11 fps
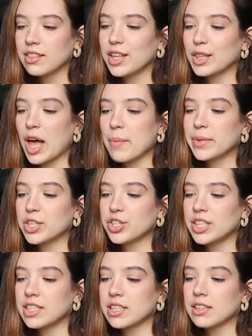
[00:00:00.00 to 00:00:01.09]
The allotment
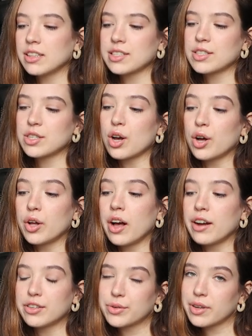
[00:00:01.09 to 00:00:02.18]
sheet lists all
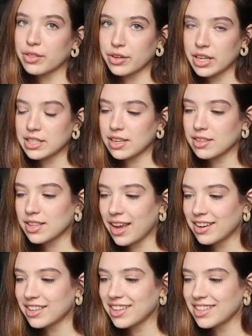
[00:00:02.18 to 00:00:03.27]
136
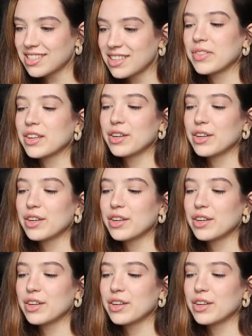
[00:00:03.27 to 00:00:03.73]
candidates,